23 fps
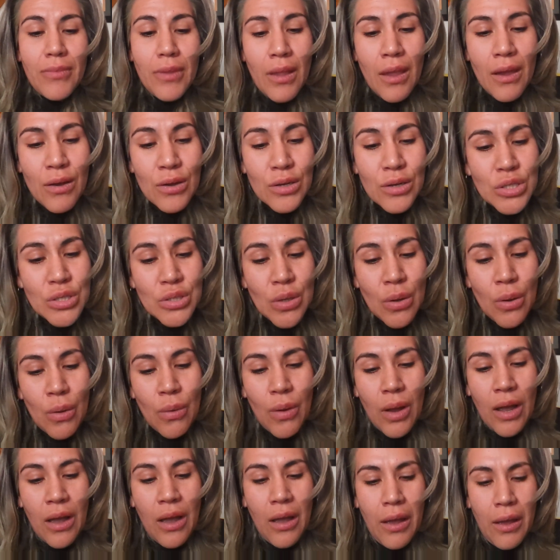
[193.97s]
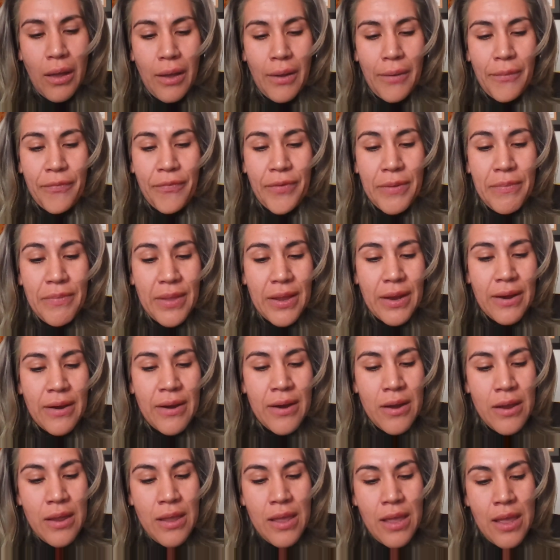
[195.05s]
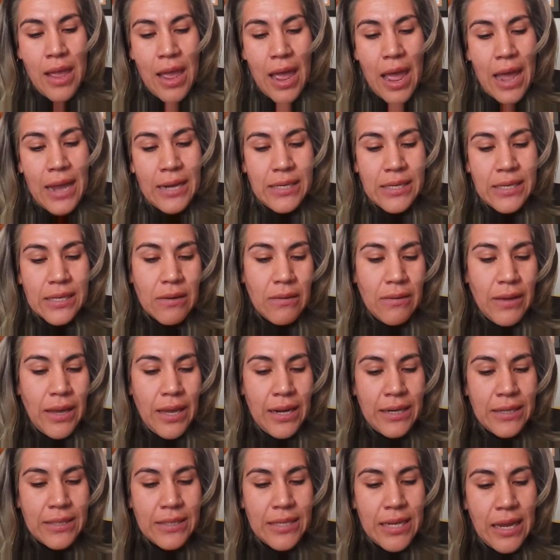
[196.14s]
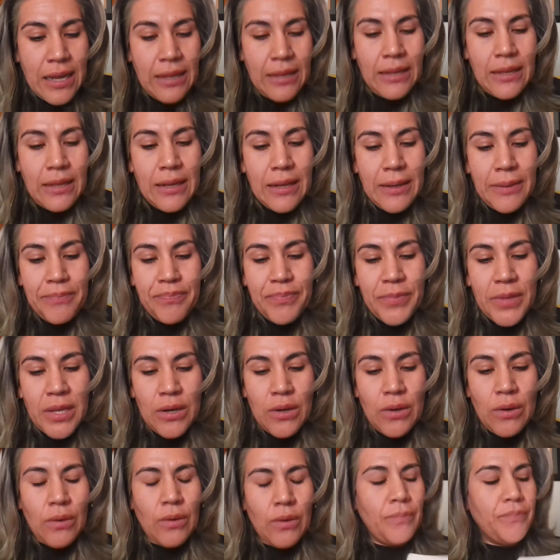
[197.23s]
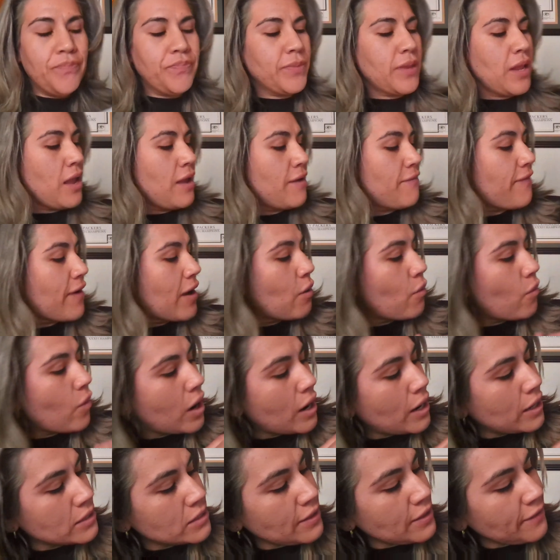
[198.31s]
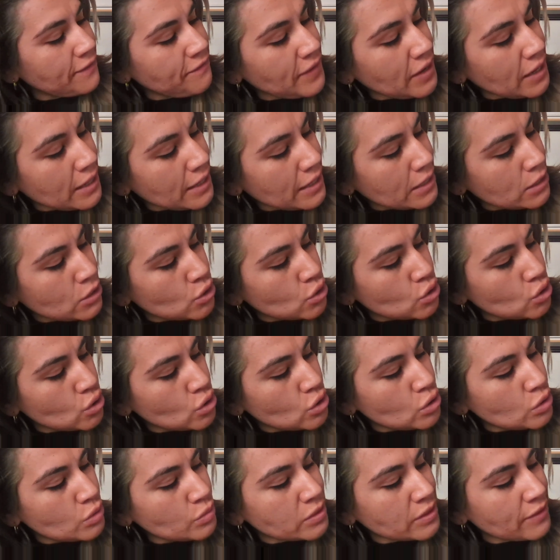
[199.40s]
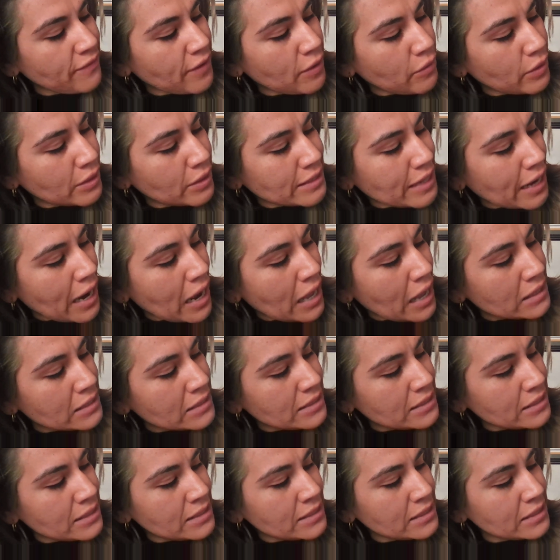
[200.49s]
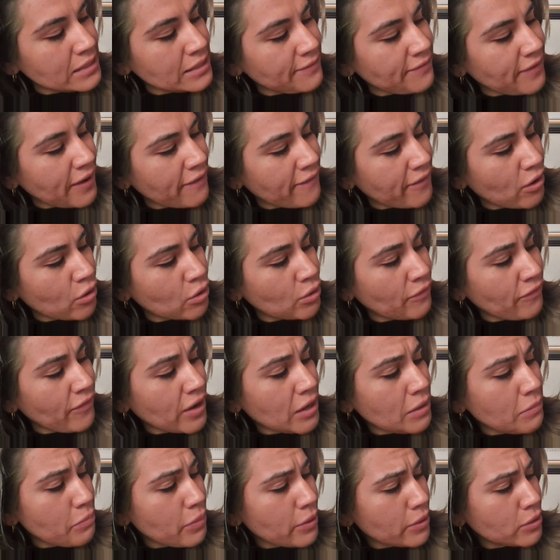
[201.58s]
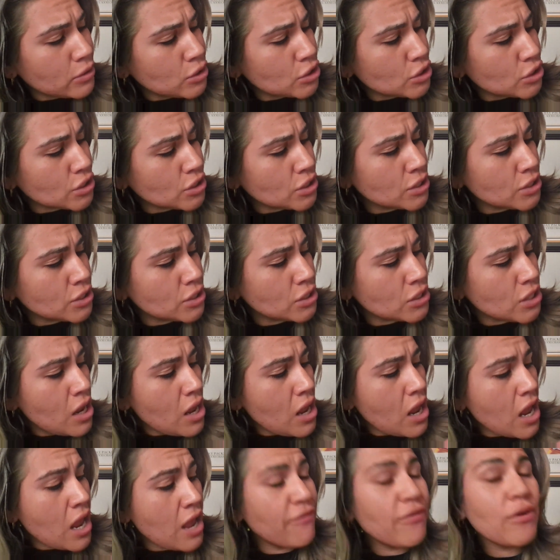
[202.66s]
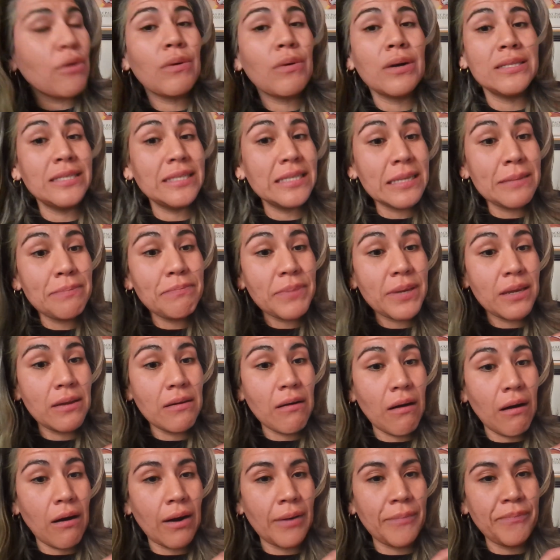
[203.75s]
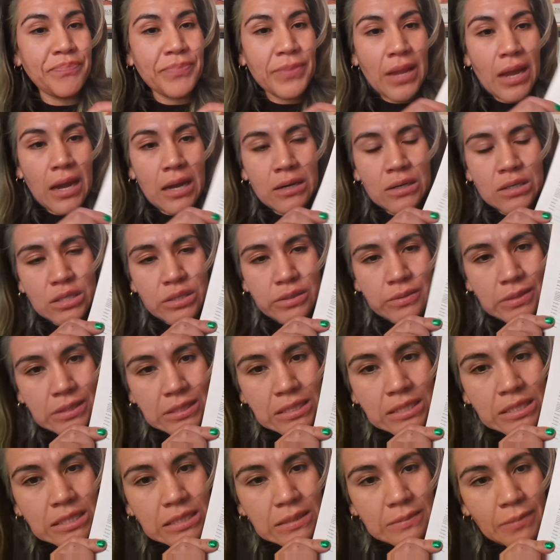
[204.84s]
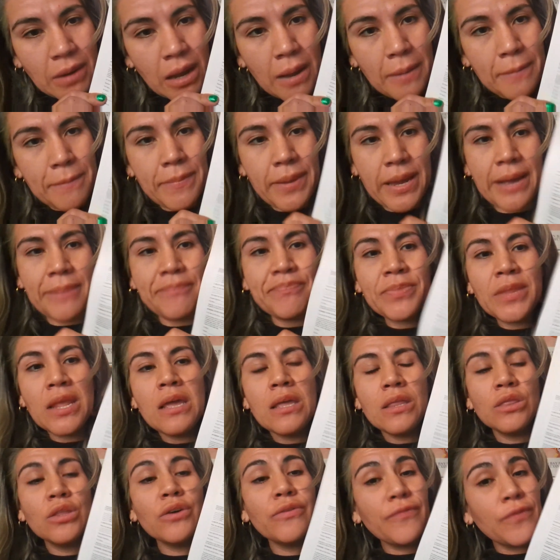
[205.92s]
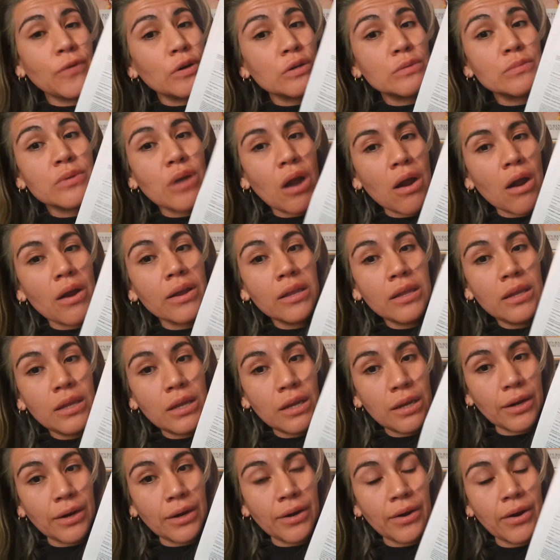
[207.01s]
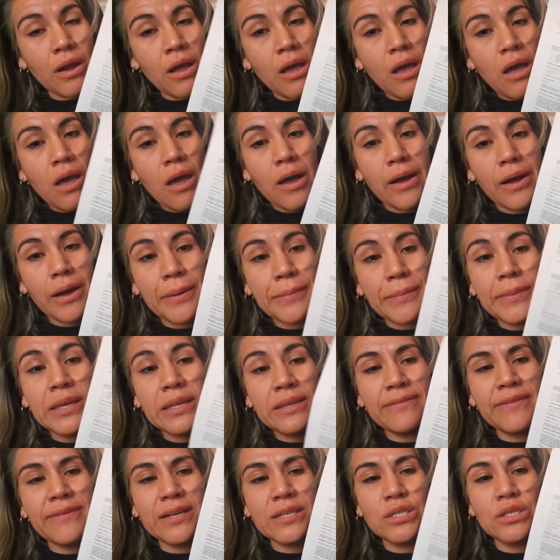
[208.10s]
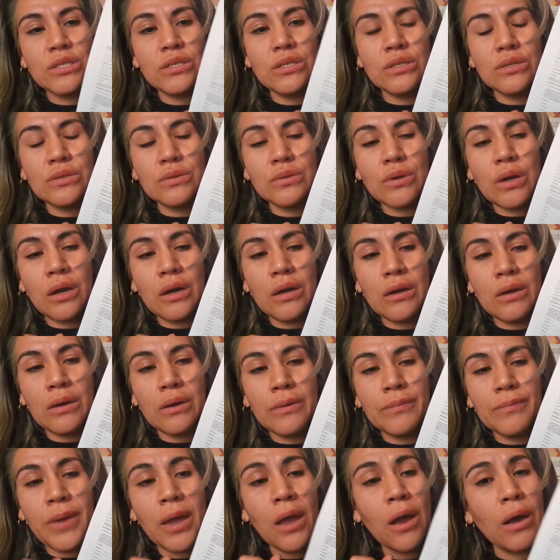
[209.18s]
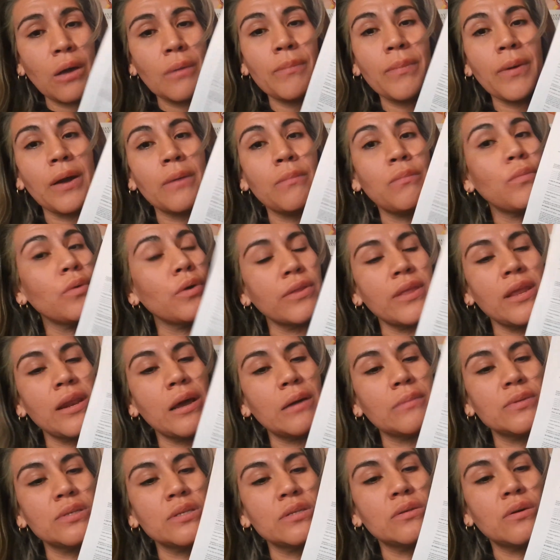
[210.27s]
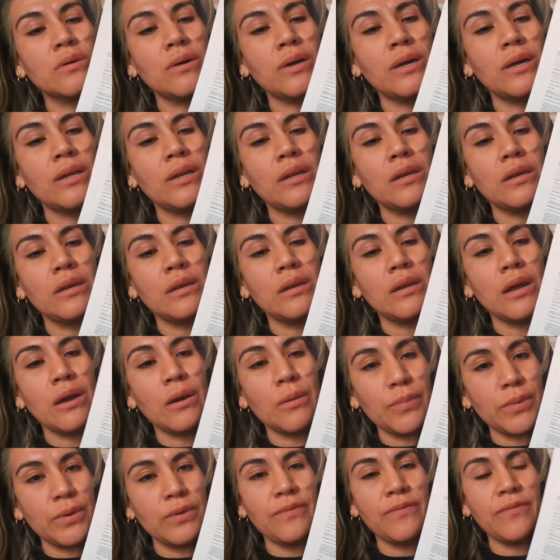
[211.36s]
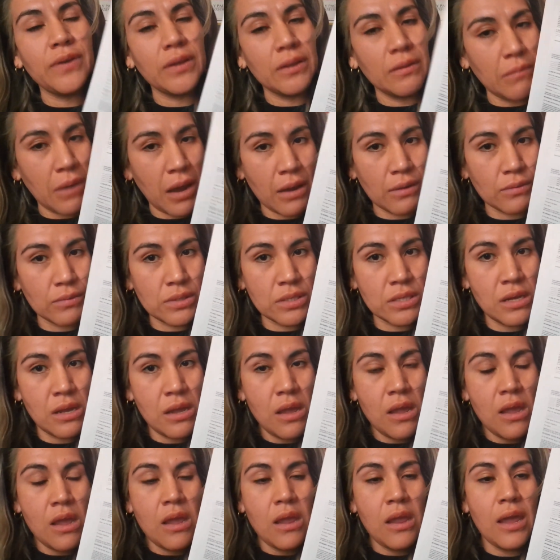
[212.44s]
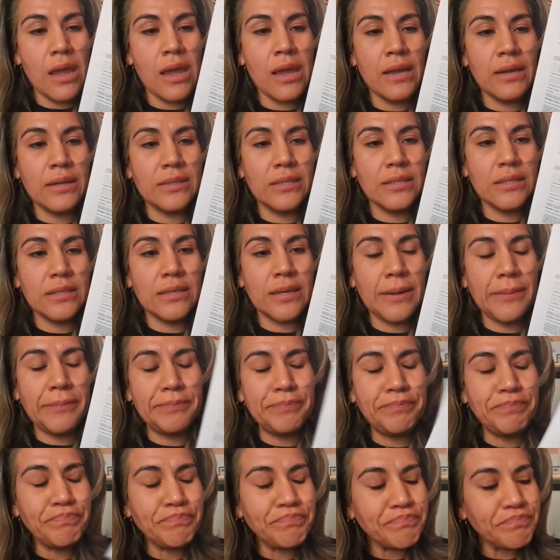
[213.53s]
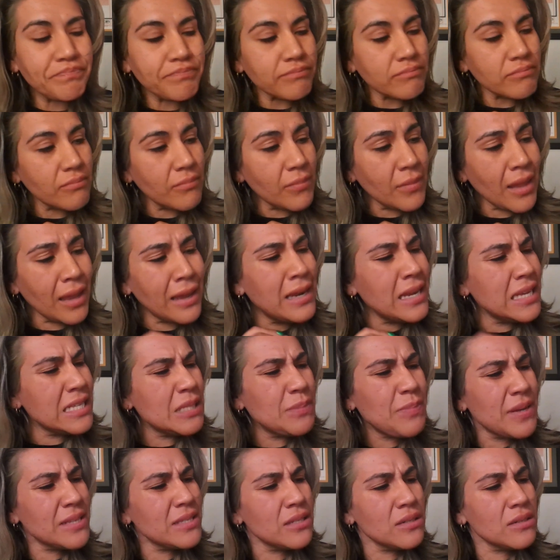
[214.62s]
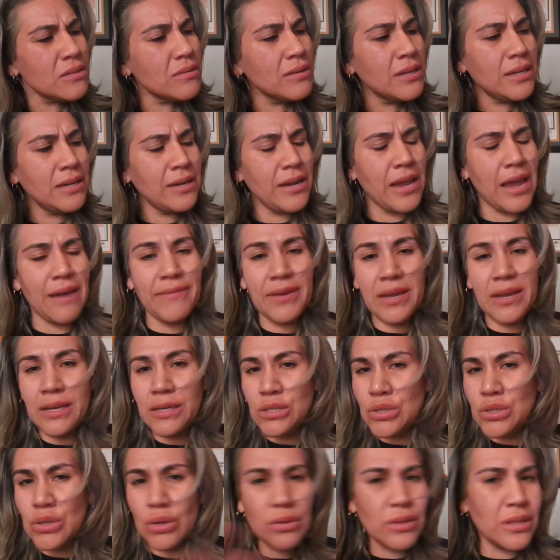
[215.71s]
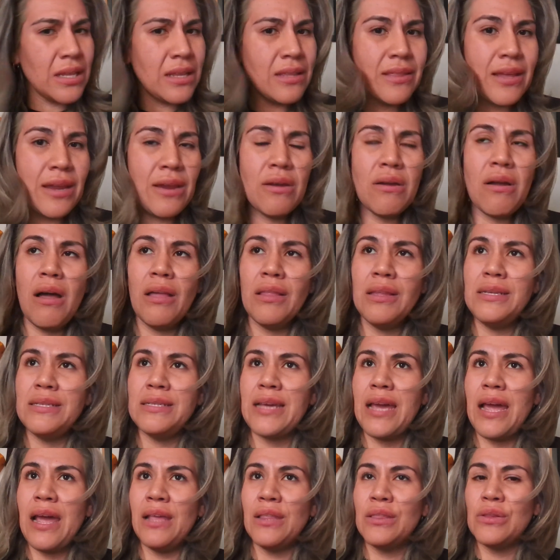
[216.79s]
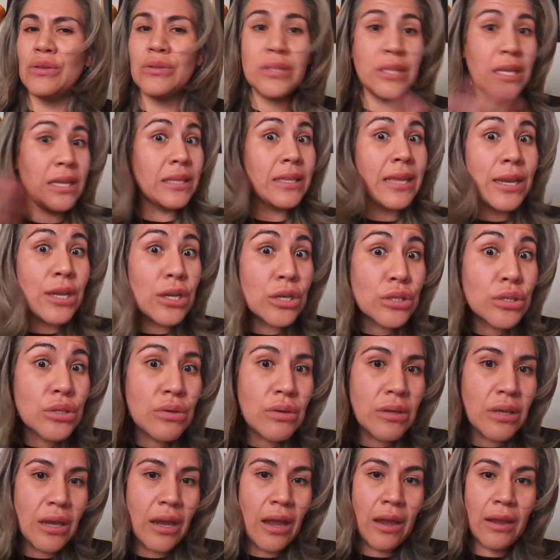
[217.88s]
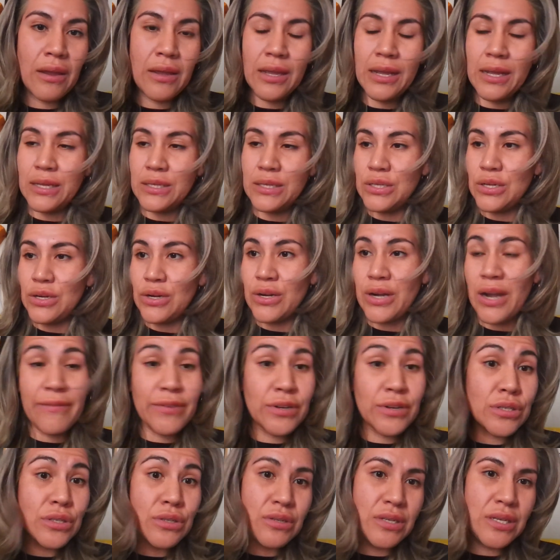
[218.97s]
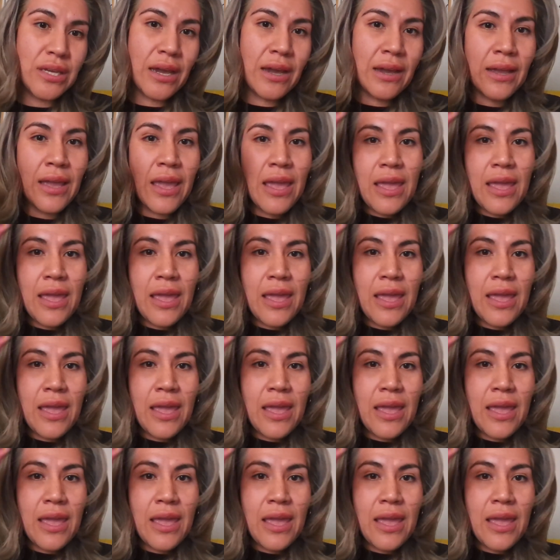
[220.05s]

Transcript: Also, from there, I did go ahead and tell them, if I want feeding tubes, if I want dialysis, if I want venipunctures, if I want CPR. I know it's really small, but the forms are here. In the event you need help, I'm more than happy to go ahead and help you fill them out. And it's best to go ahead and have it. Don't think that you're calling death. Don't think that you're too young, because you're never too young.